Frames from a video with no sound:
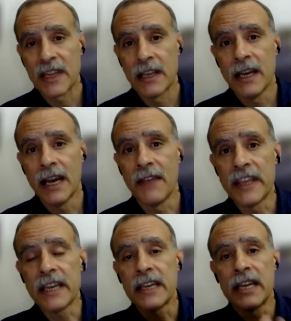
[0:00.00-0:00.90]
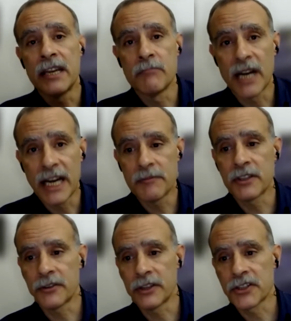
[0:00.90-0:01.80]
and they imbibe the
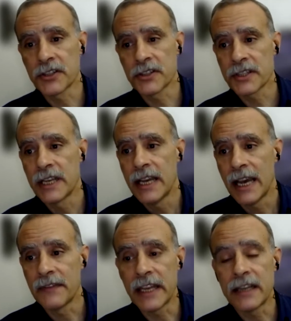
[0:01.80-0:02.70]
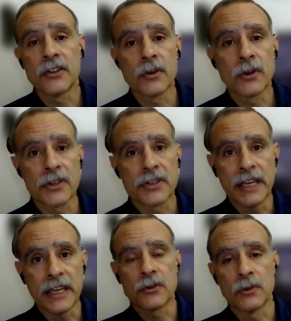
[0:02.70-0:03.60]
traditions, and then in due course, they
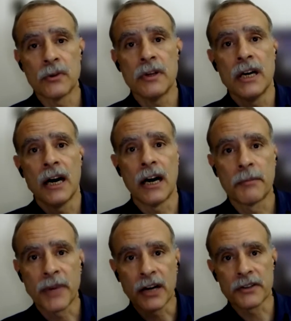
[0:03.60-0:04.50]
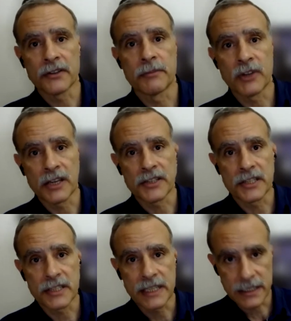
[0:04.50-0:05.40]
too are part of the
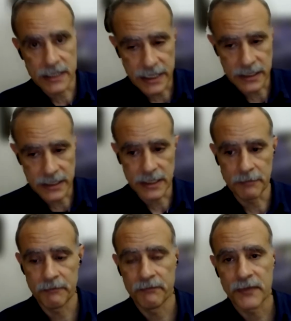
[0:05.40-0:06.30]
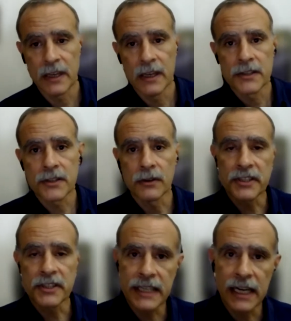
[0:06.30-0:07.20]
process that sustains them. So
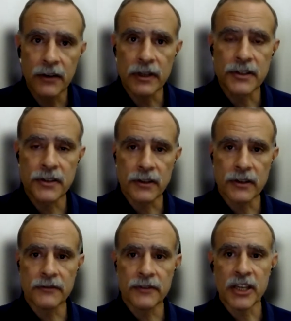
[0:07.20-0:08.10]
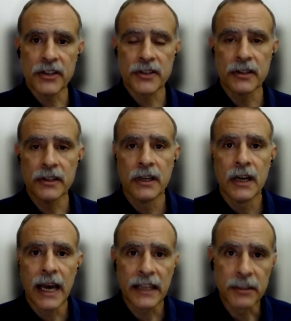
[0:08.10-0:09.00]
this is how you can store information
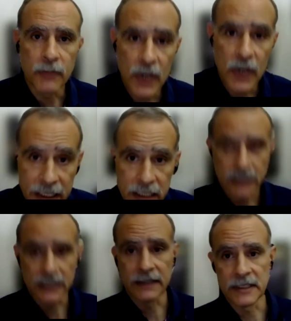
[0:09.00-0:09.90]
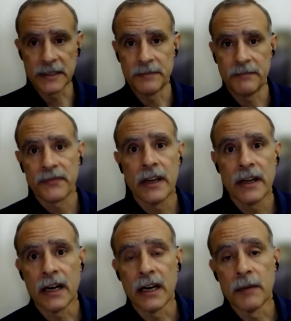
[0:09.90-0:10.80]
at the molecular level
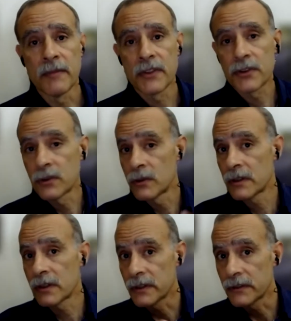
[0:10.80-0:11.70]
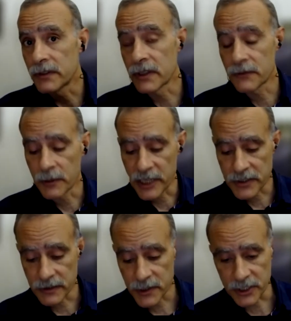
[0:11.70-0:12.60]
through the
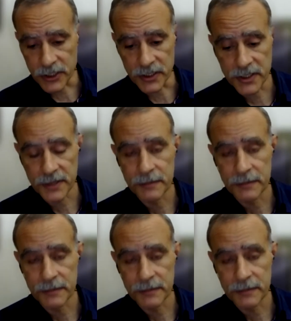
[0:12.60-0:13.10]
formation of switches.